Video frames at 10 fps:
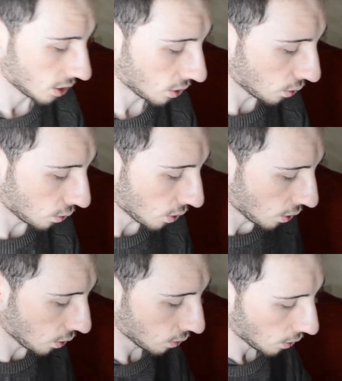Ooh.
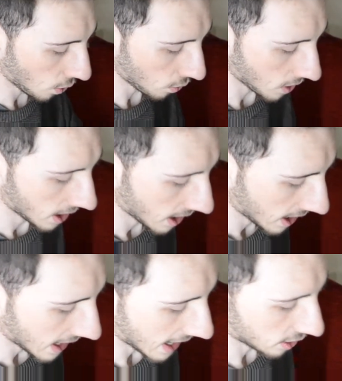
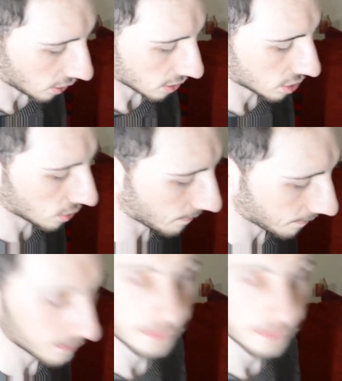I got some